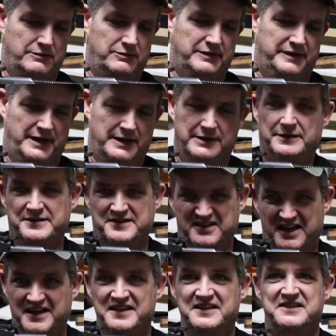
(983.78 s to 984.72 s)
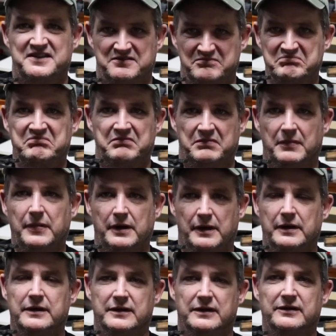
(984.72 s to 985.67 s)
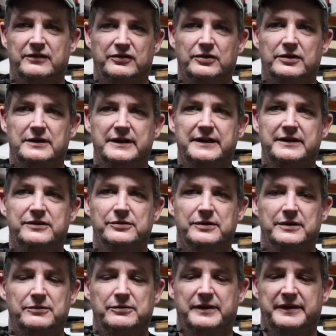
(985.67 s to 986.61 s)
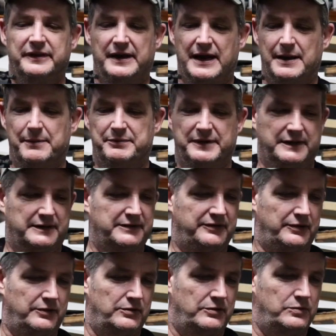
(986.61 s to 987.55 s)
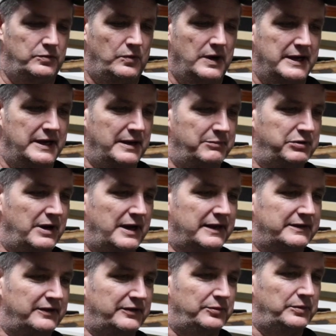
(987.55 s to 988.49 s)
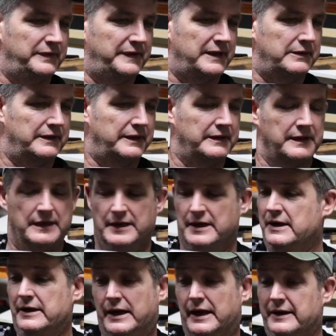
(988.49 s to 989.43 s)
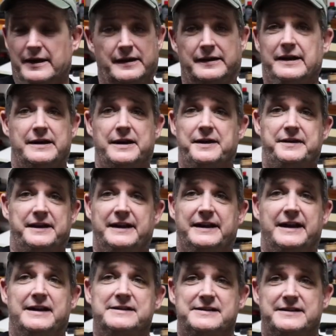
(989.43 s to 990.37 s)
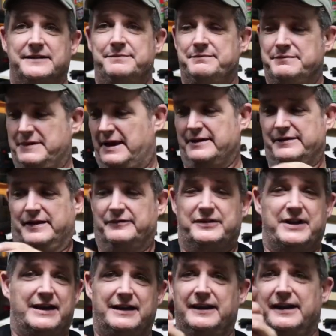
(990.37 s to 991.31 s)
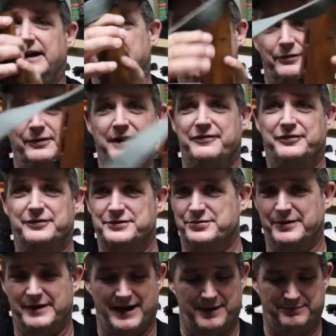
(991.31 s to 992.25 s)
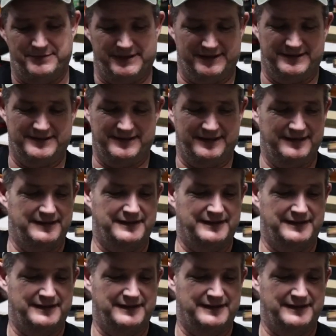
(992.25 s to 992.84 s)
with iron sights, you can certainly do it with an optic, so why not practice without it? I got nothing against them. I've got a lot of rifles with optics.